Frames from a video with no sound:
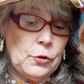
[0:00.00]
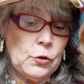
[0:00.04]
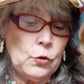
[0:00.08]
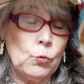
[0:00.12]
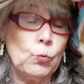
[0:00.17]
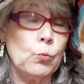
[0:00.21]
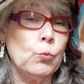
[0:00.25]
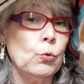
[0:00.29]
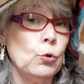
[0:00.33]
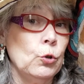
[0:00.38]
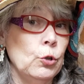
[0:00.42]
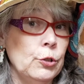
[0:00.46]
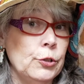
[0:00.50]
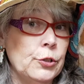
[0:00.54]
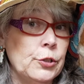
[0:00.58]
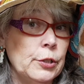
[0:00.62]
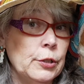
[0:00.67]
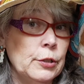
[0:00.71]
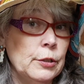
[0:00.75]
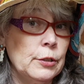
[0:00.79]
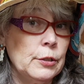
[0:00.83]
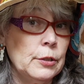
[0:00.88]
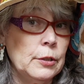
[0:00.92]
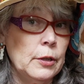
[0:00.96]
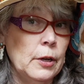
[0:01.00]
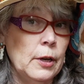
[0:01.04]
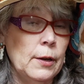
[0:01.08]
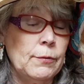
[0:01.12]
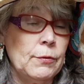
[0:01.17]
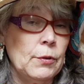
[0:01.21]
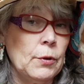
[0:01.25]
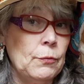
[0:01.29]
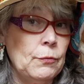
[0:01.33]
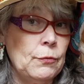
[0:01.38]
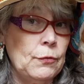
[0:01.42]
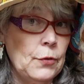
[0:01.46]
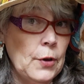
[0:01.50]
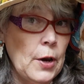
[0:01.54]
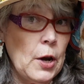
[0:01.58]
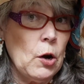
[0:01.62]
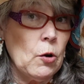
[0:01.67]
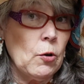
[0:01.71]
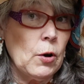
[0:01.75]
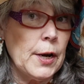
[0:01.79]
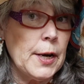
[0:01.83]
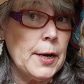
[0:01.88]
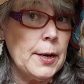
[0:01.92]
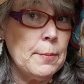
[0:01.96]
the root of a
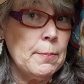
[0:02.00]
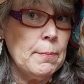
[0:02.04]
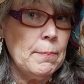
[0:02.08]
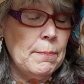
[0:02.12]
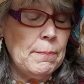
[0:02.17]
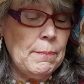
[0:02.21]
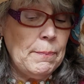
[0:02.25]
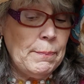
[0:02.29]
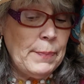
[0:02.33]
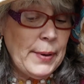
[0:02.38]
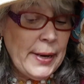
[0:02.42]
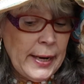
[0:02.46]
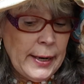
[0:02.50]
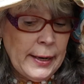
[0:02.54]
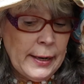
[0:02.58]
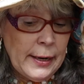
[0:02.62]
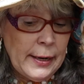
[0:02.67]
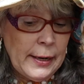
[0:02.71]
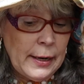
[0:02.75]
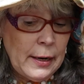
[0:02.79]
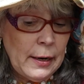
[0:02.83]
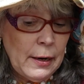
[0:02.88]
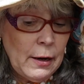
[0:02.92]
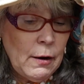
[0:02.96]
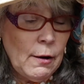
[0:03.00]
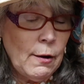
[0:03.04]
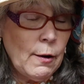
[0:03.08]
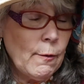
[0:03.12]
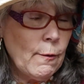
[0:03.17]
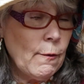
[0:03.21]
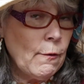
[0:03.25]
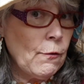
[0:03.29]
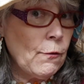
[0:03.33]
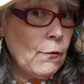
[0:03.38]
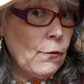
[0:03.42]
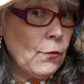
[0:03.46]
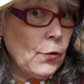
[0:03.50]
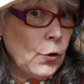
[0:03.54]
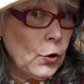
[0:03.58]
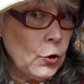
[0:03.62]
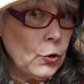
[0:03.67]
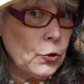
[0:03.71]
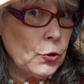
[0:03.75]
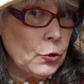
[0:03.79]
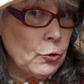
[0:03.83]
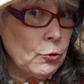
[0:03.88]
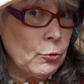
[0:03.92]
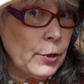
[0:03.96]
very big fir
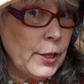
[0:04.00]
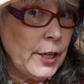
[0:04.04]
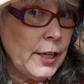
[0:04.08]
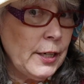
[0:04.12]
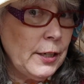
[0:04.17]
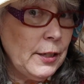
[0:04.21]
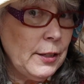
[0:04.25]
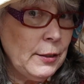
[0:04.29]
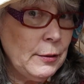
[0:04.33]
tree.